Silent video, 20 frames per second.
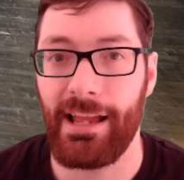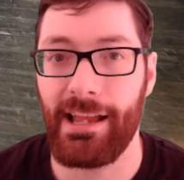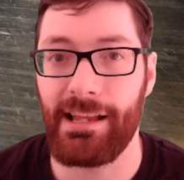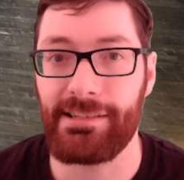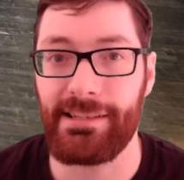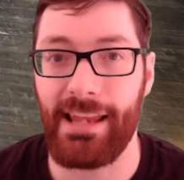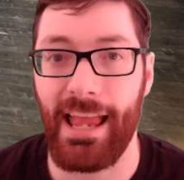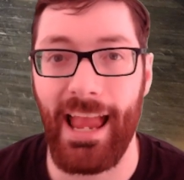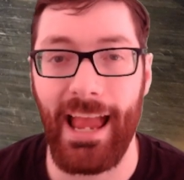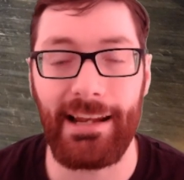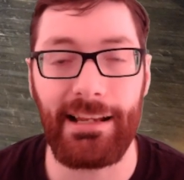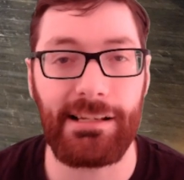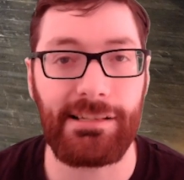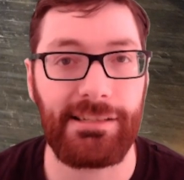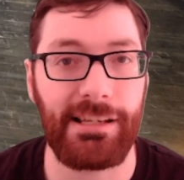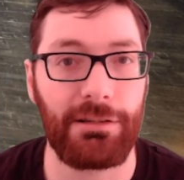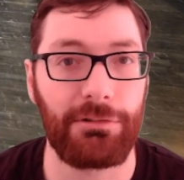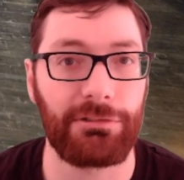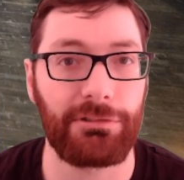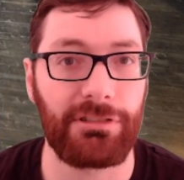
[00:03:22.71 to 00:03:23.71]
is any
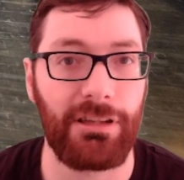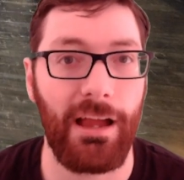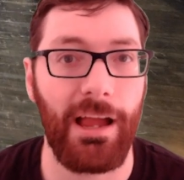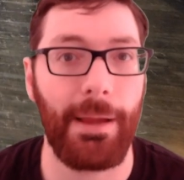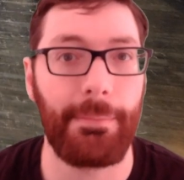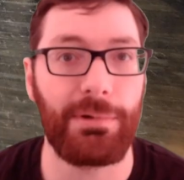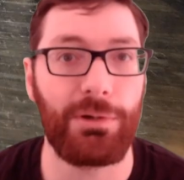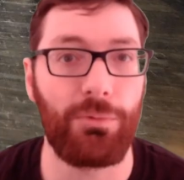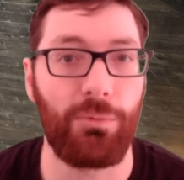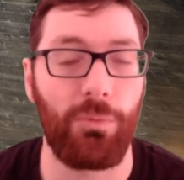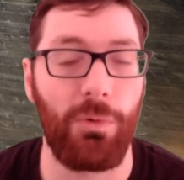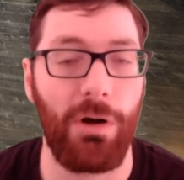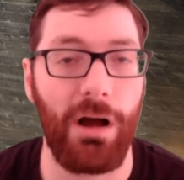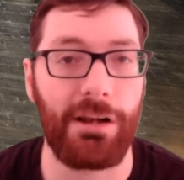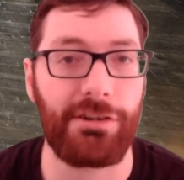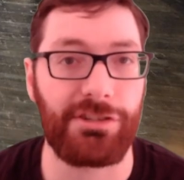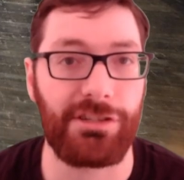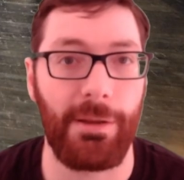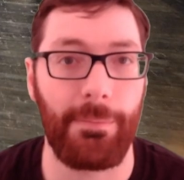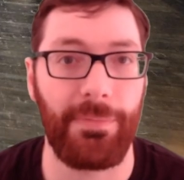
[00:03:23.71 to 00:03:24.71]
single time you
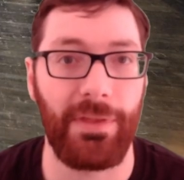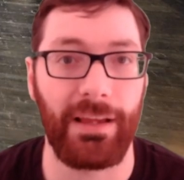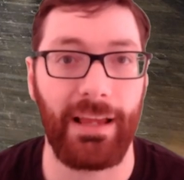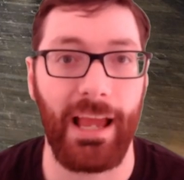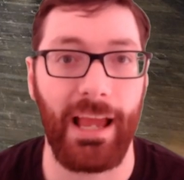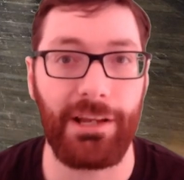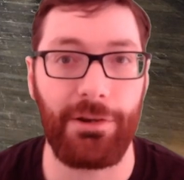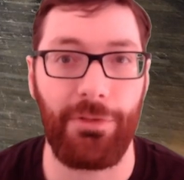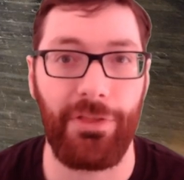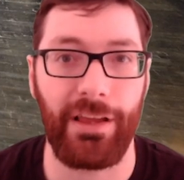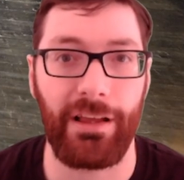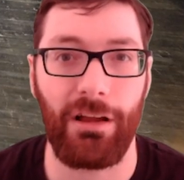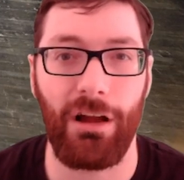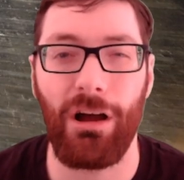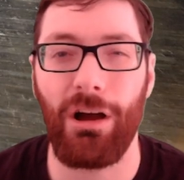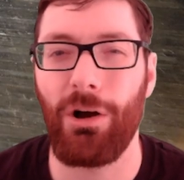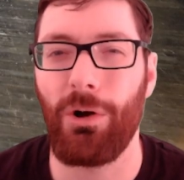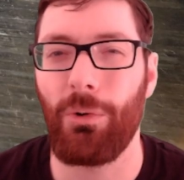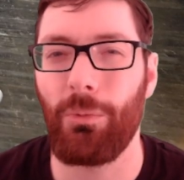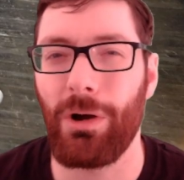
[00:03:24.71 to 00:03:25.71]
watch something and you think,
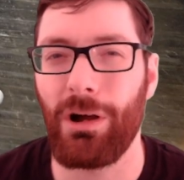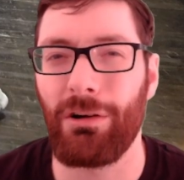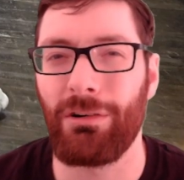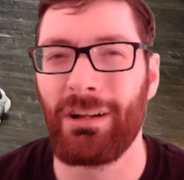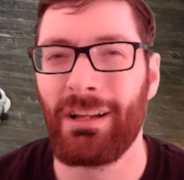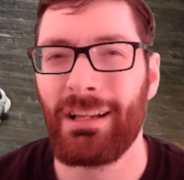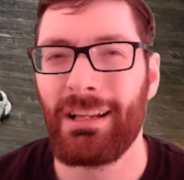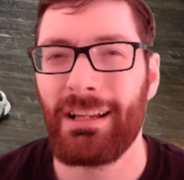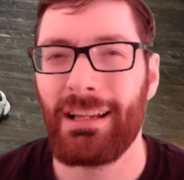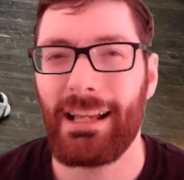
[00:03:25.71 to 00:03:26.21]
oh, well,